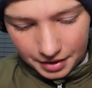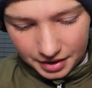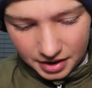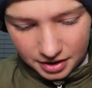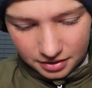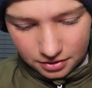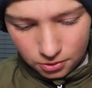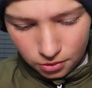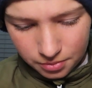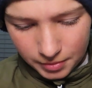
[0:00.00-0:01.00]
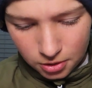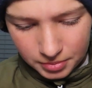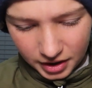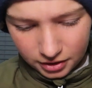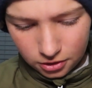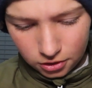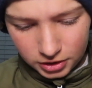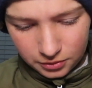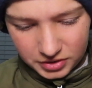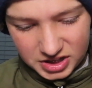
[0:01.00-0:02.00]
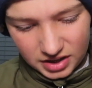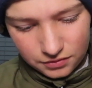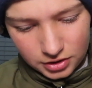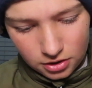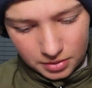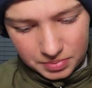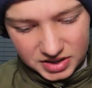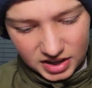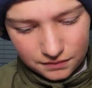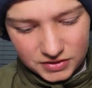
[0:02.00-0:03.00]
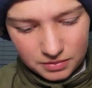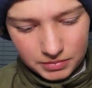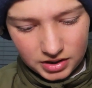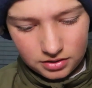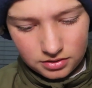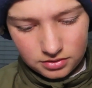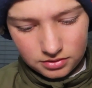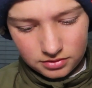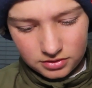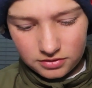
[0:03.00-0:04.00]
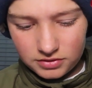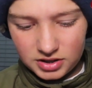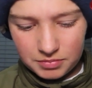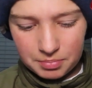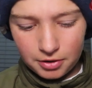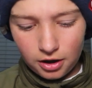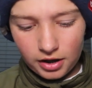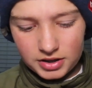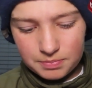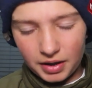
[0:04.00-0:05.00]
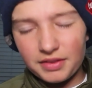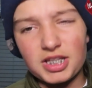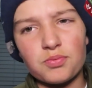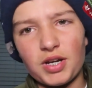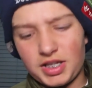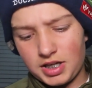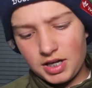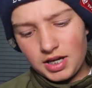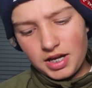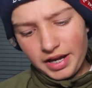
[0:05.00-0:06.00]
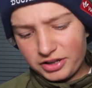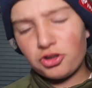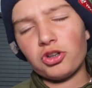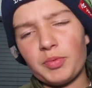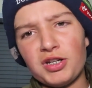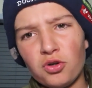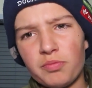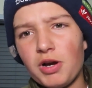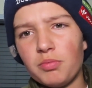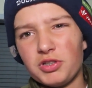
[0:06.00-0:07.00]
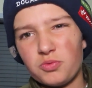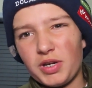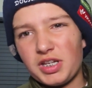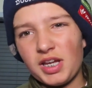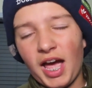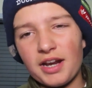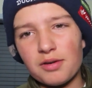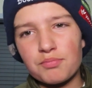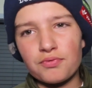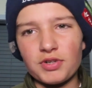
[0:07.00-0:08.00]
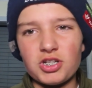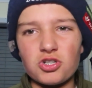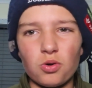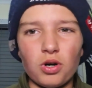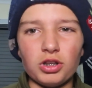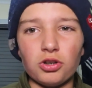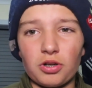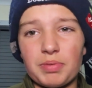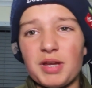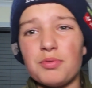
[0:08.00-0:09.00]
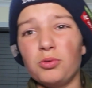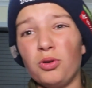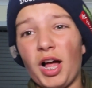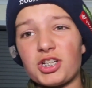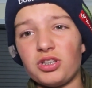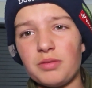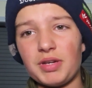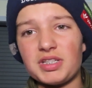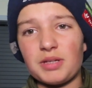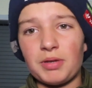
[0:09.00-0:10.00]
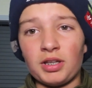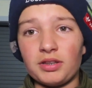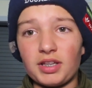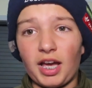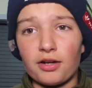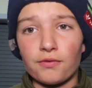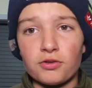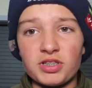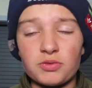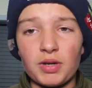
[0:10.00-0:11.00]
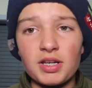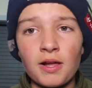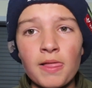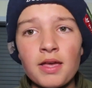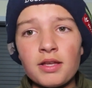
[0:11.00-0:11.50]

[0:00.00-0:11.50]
And then North Melbourne and Collingwood, 79% have tipped the Pies, but this week it's got to be North Melbourne's week, and I'm pretty sure a lot of people will actually be tipping the Kangaroos this week.